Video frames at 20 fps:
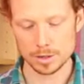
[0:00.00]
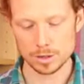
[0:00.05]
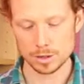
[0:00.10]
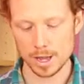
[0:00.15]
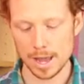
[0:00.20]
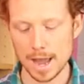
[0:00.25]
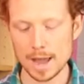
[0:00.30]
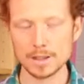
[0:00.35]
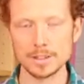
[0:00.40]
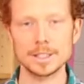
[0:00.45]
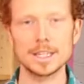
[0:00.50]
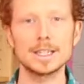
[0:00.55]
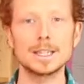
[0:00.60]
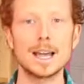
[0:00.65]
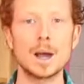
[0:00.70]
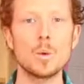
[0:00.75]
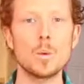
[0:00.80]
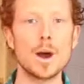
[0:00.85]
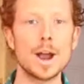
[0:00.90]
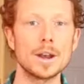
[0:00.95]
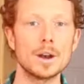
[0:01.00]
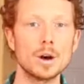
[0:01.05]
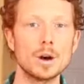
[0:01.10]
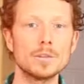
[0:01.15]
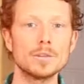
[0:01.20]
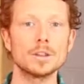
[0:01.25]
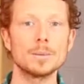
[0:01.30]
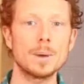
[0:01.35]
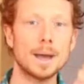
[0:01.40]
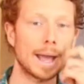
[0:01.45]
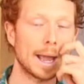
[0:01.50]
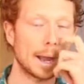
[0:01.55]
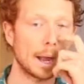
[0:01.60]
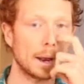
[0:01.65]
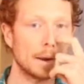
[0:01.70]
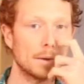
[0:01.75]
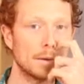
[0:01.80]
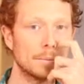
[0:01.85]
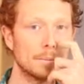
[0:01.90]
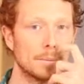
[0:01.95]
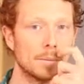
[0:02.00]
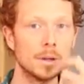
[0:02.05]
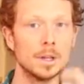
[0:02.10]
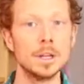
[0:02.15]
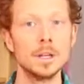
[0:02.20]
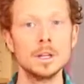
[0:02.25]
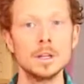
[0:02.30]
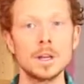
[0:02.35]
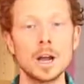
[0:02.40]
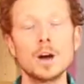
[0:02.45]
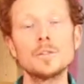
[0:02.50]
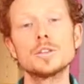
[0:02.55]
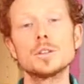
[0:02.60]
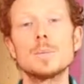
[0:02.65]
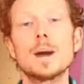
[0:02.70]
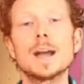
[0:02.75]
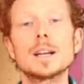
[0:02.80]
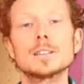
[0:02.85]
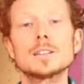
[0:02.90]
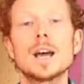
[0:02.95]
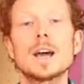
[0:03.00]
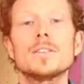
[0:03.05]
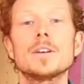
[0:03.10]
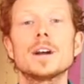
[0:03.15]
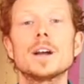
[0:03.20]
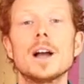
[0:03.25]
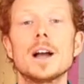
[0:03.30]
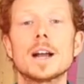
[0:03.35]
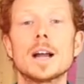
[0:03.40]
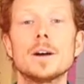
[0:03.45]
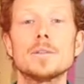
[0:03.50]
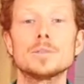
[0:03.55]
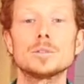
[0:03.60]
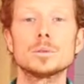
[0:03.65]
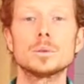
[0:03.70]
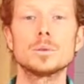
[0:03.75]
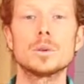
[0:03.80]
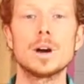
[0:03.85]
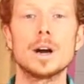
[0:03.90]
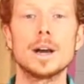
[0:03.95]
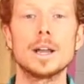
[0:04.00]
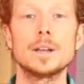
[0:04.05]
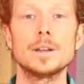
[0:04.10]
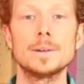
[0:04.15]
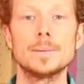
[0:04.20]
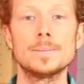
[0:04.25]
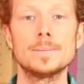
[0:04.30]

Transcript: how to get that weight off your back to have a comfortable ride.